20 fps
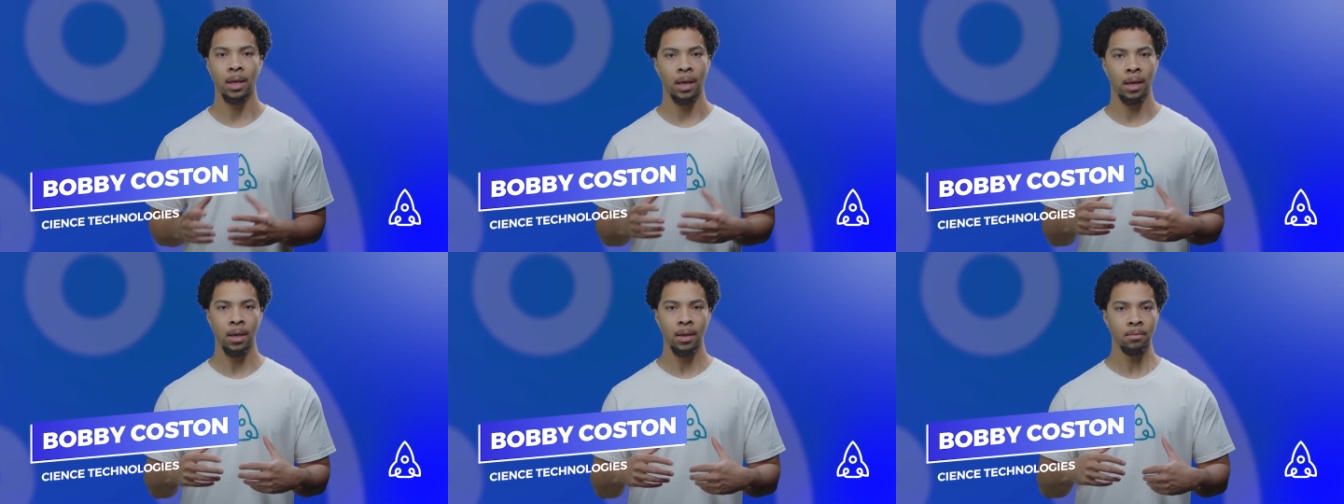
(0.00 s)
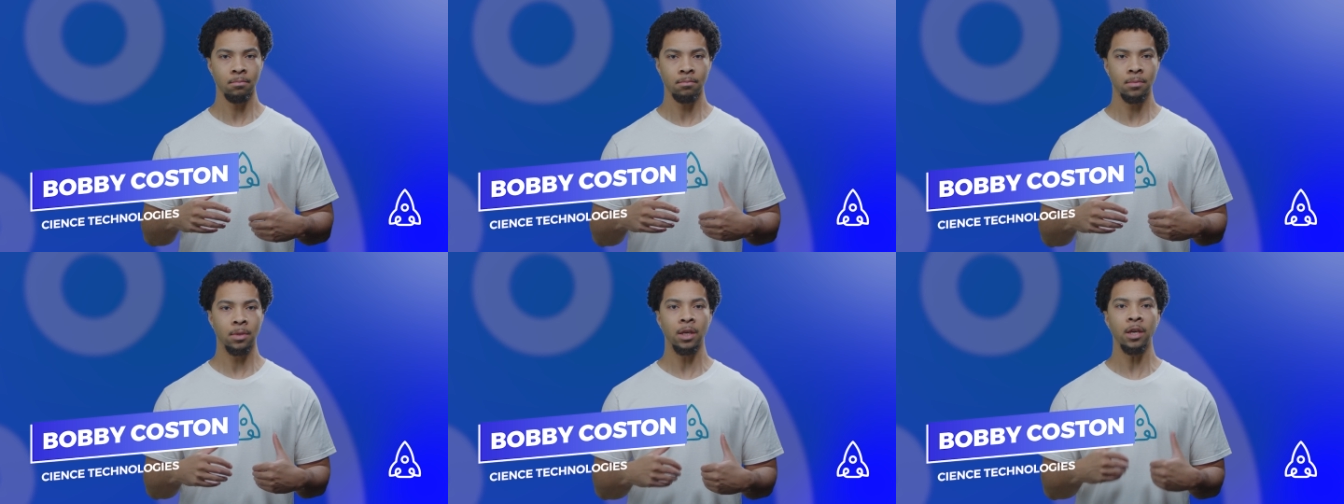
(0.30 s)

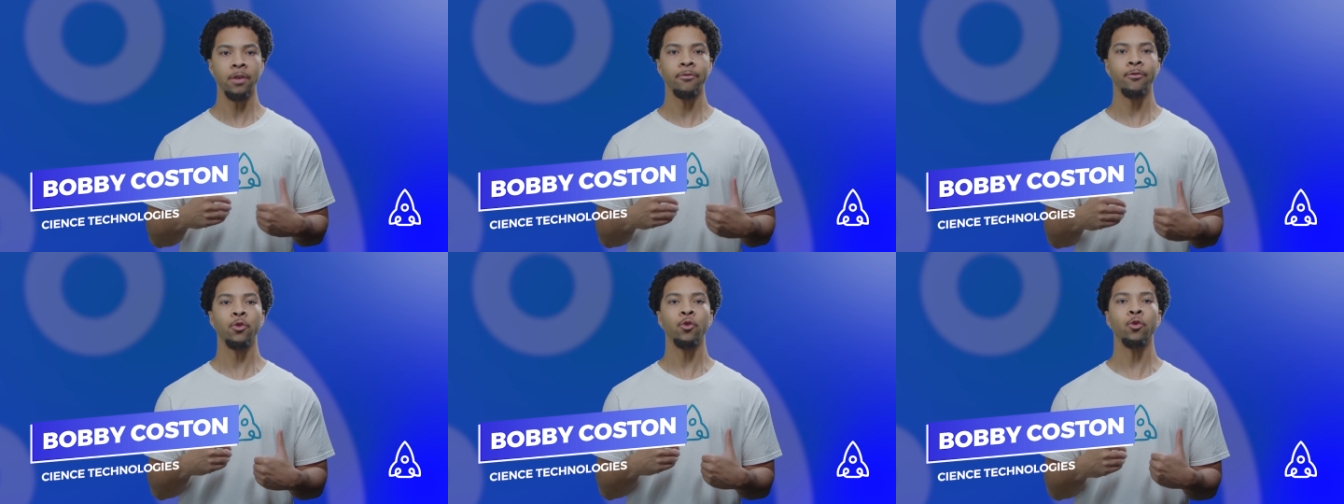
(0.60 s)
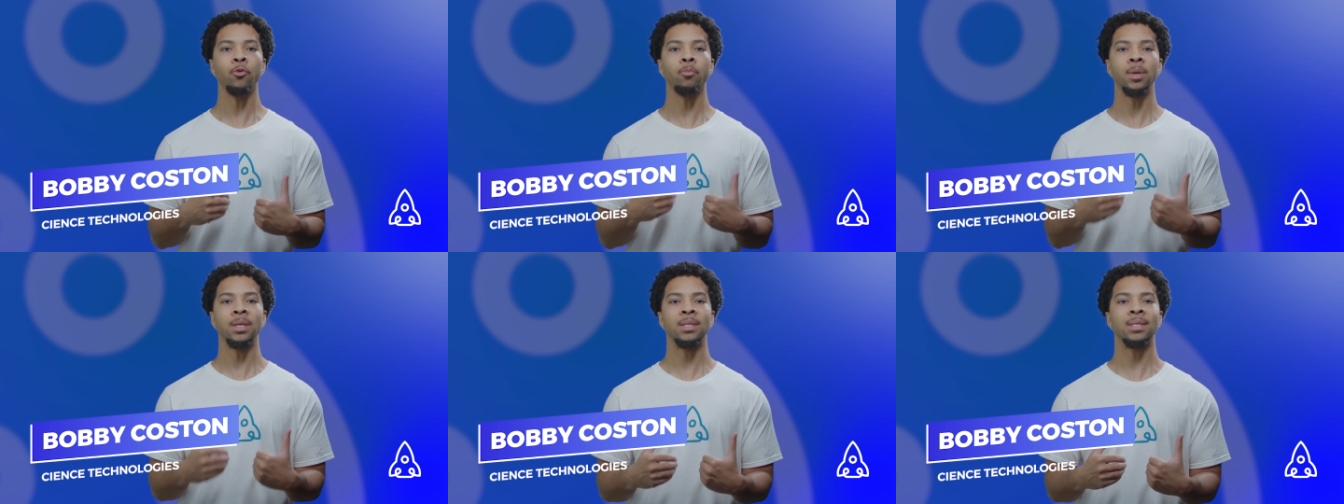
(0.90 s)
and give
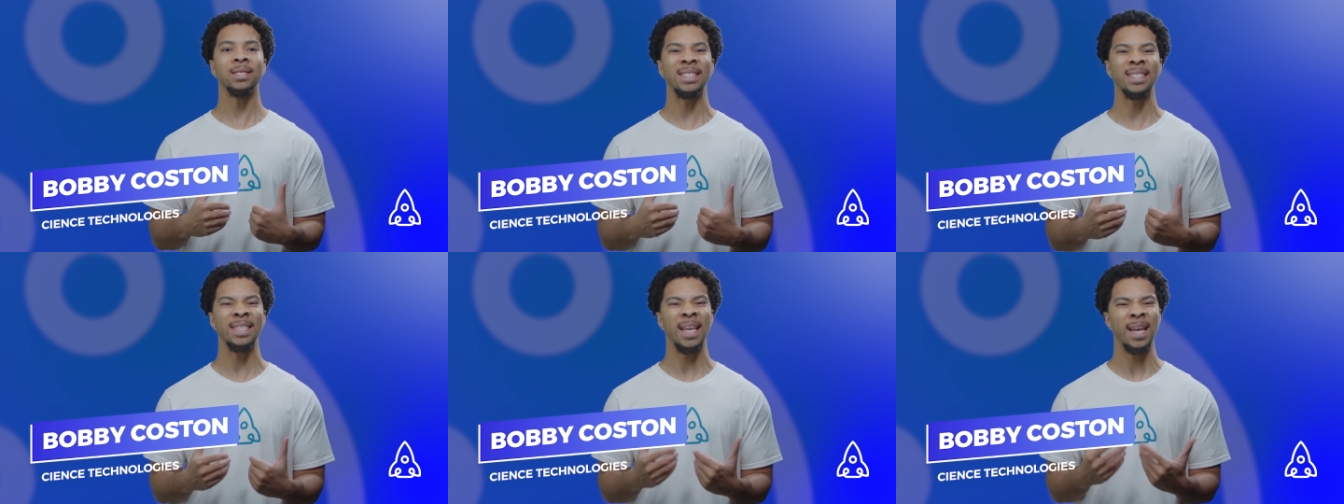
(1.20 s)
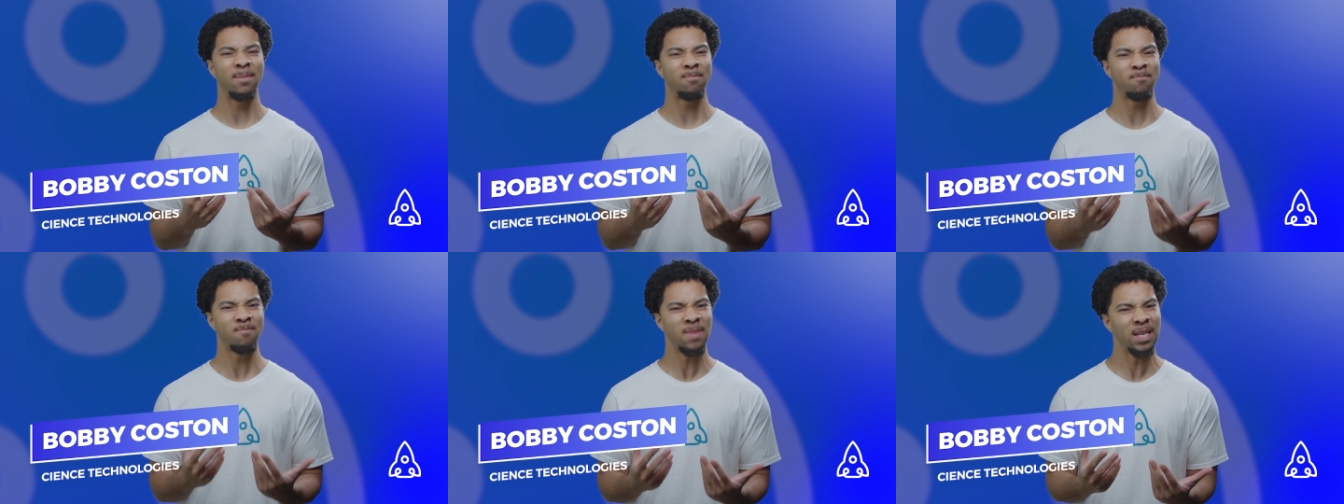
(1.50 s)
your business
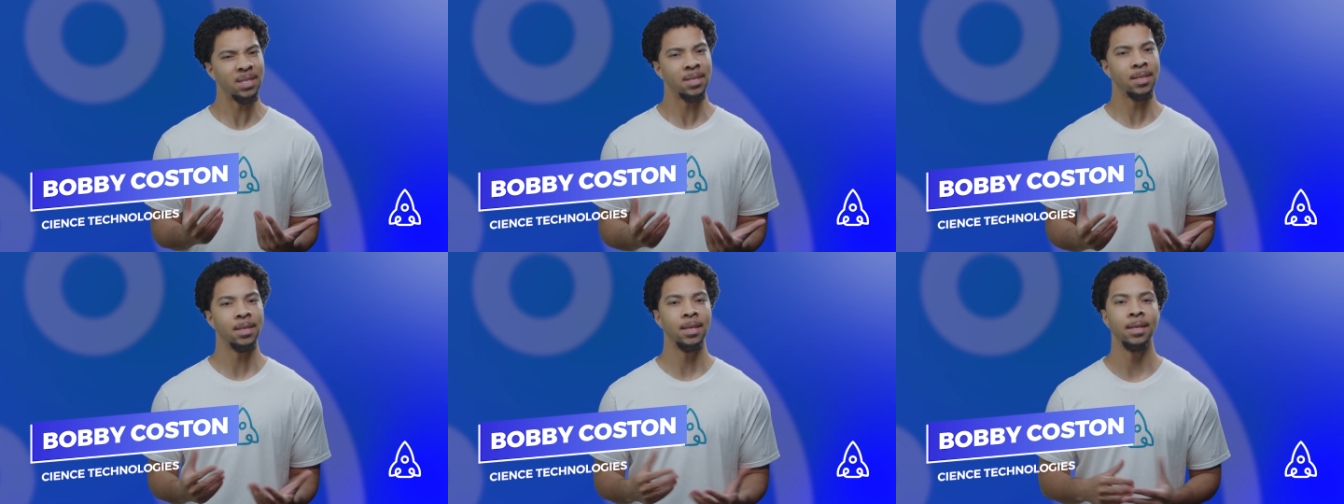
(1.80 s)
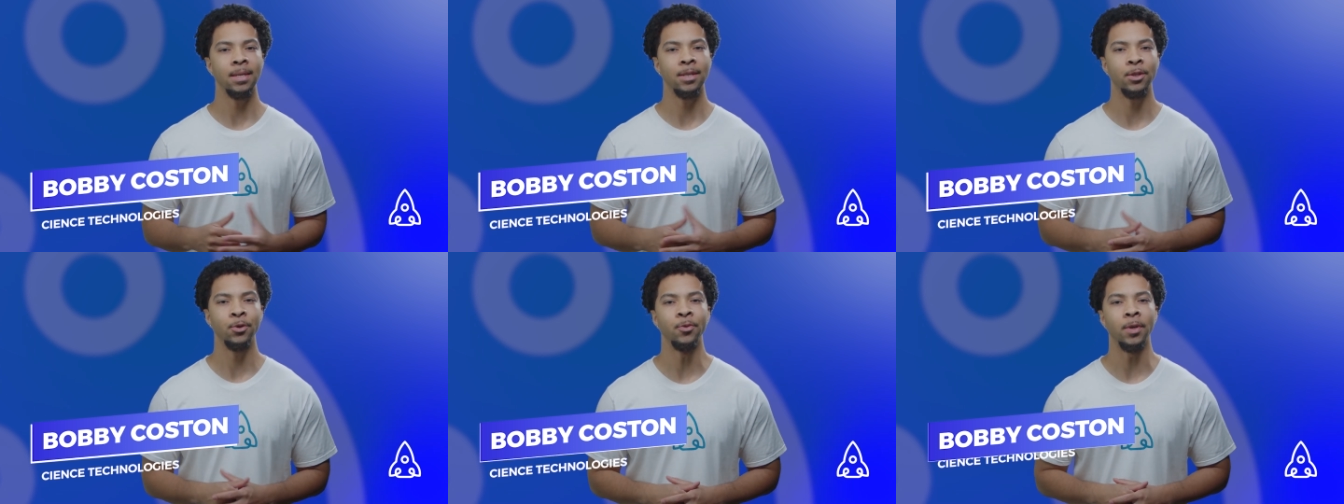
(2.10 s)
that much
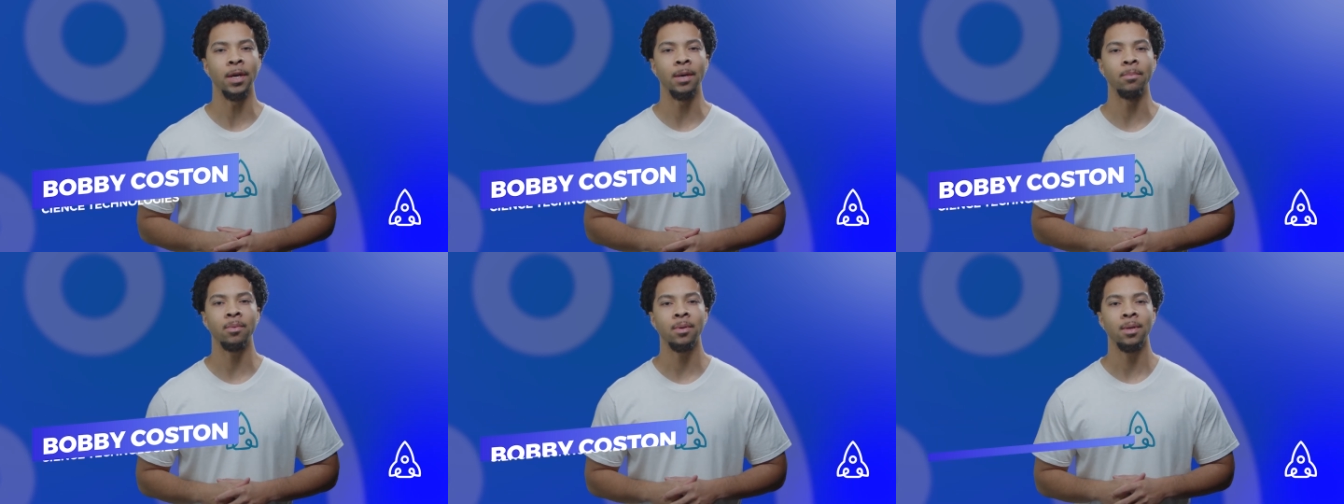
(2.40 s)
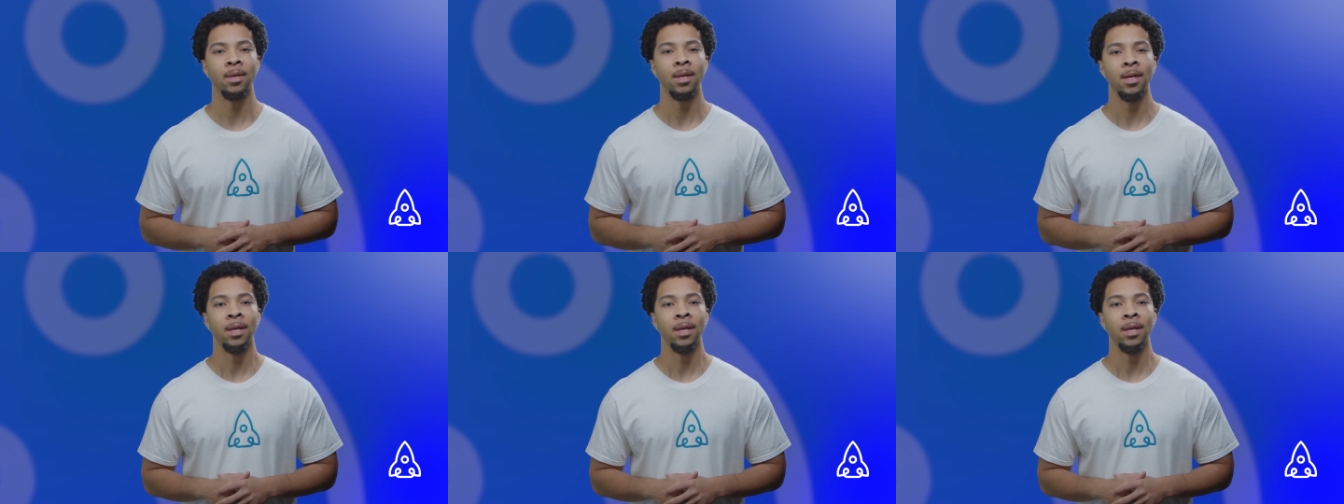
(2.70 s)
needed tune-up.